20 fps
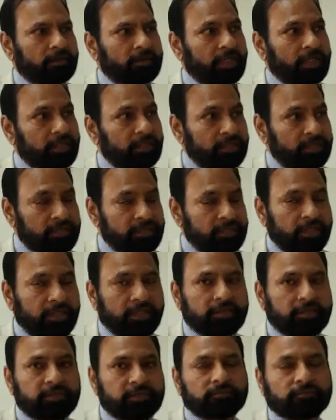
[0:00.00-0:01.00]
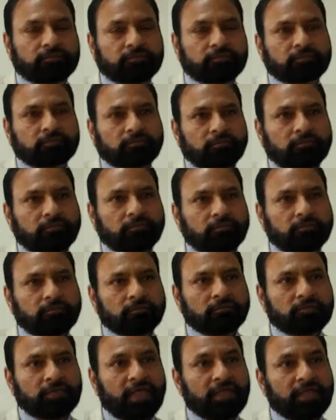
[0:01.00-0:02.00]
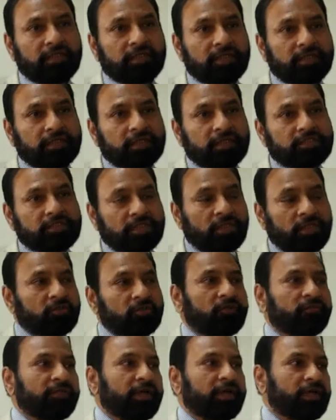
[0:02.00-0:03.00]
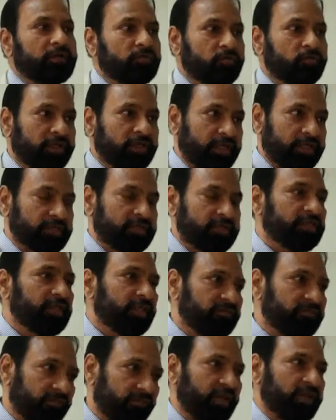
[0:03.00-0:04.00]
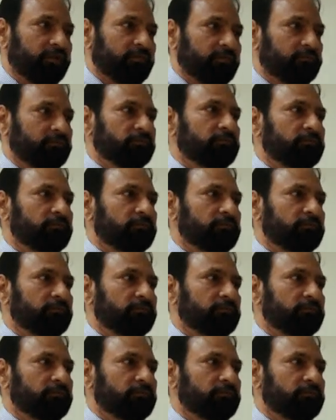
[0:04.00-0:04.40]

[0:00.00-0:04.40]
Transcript: There is a change. And there is a change of adjudication as well.